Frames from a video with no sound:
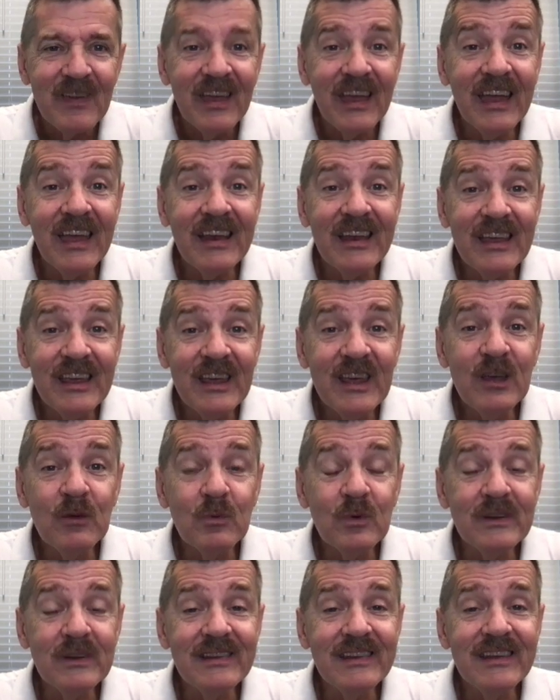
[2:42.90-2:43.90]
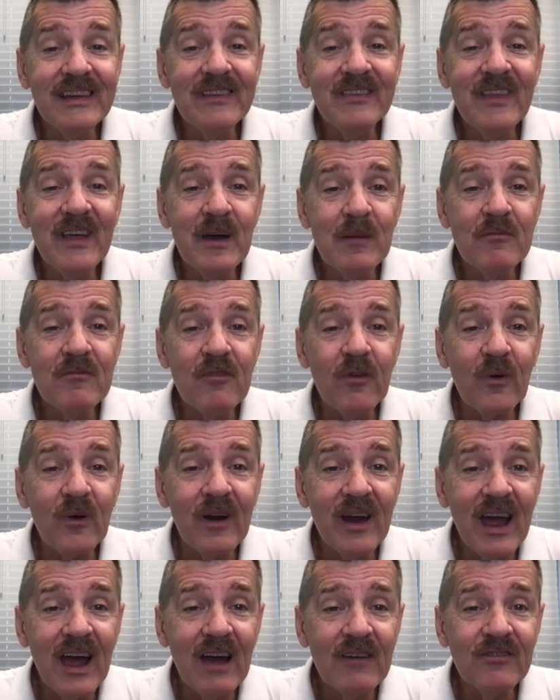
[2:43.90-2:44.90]
and He would lead them
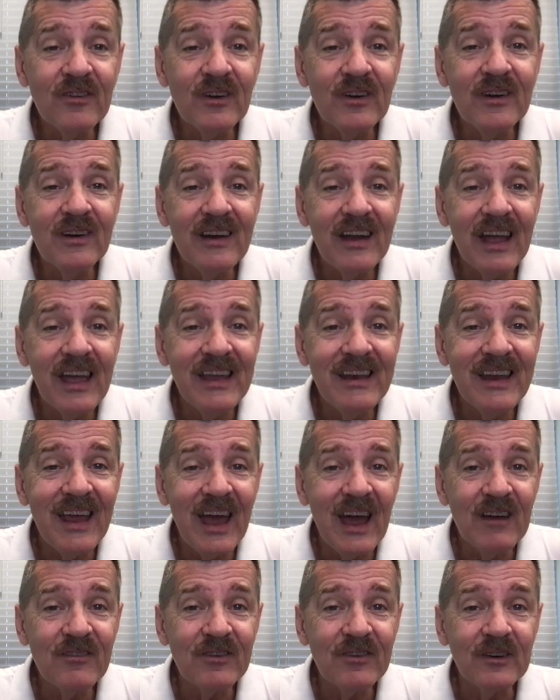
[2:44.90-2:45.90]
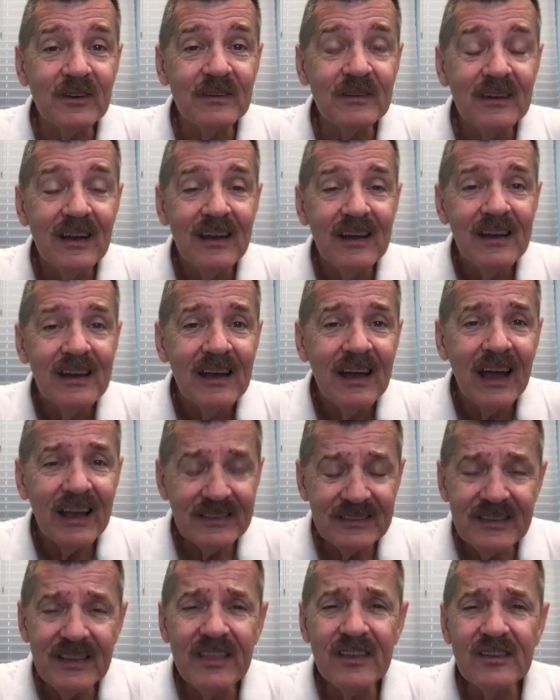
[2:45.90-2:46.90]
forever and ever. I
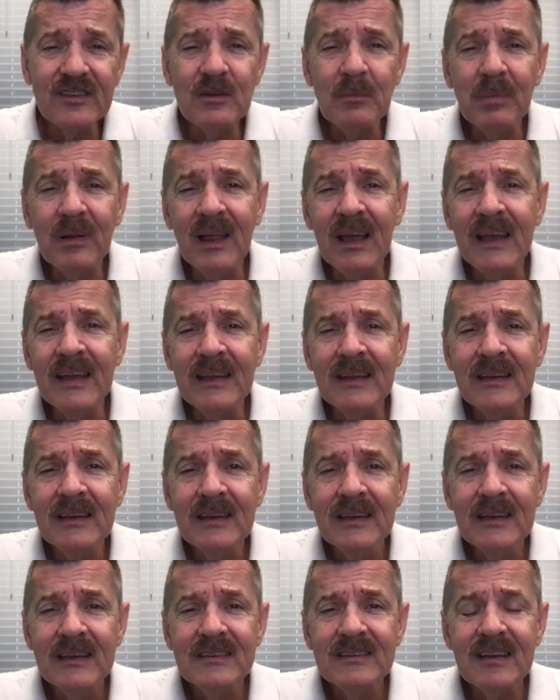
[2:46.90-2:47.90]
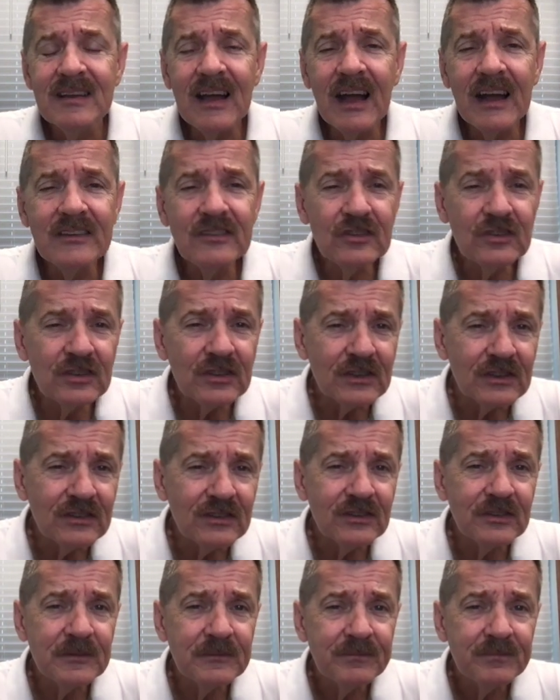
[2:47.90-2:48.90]
see this applying to God's
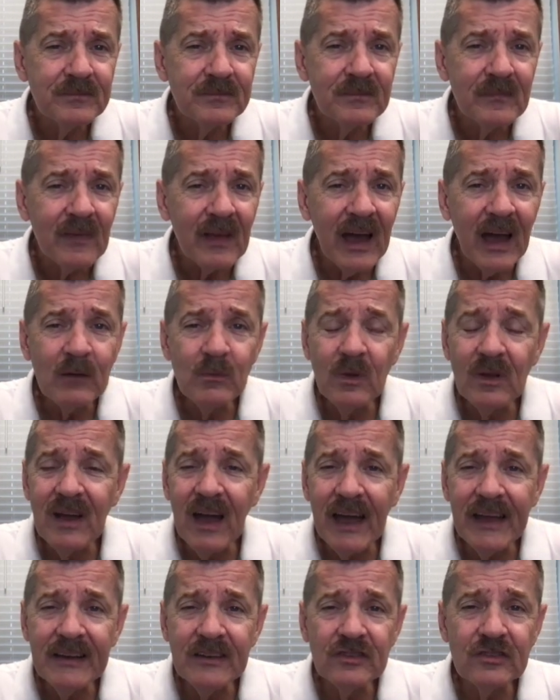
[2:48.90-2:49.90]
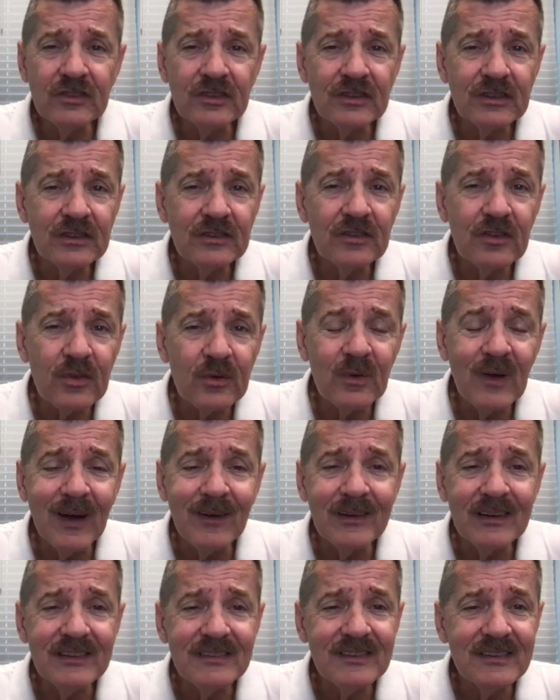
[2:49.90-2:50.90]
church. God will guide His church
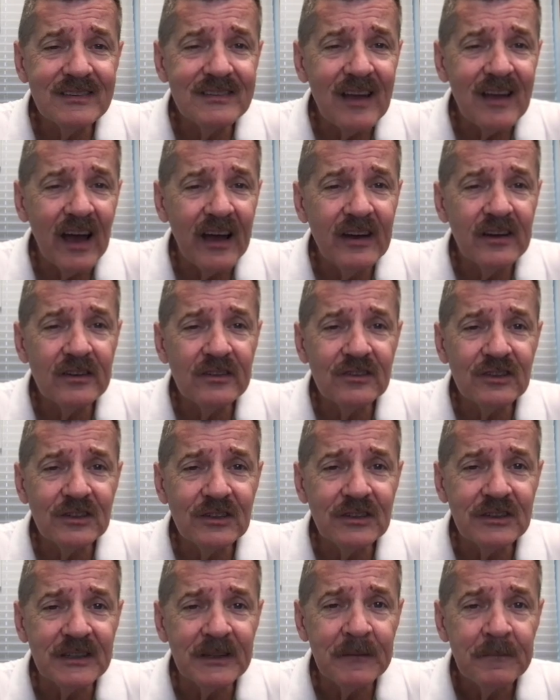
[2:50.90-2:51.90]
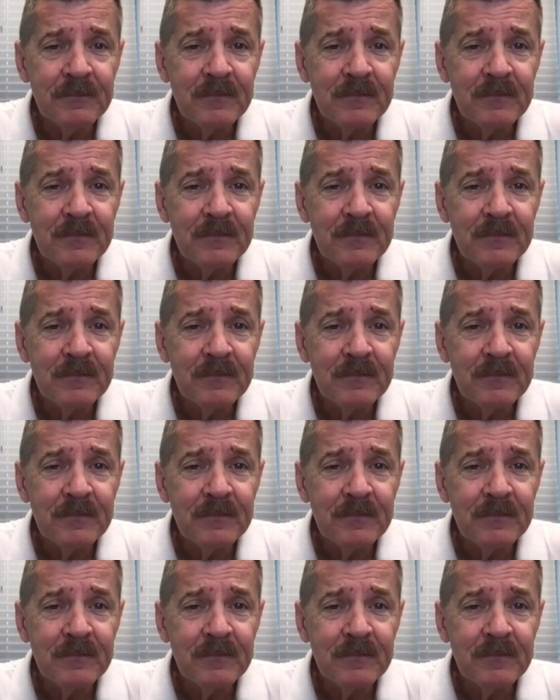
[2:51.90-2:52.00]
throughout its entire journey,